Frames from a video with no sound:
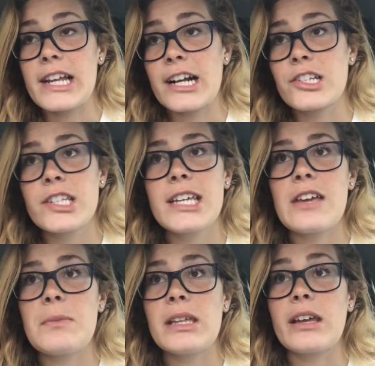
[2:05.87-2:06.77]
It actually
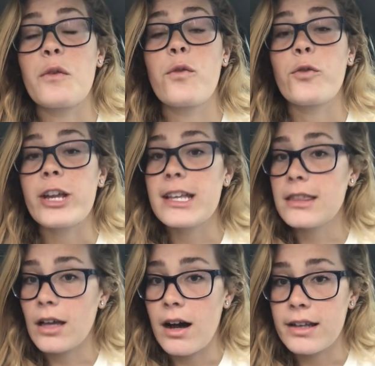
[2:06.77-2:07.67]
gave me like
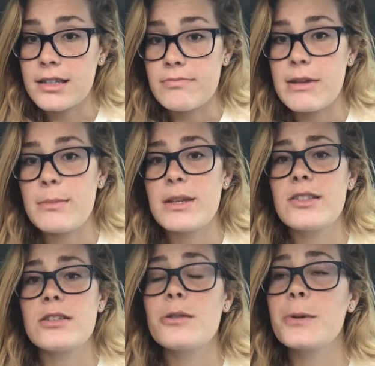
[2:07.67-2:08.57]
freaky thoughts, made
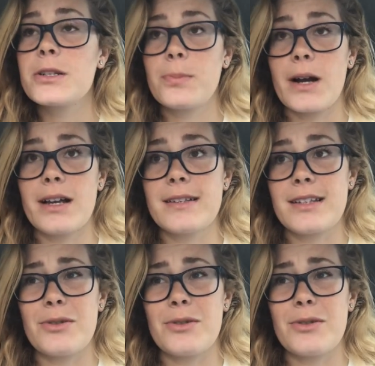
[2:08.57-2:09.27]
me super depressed.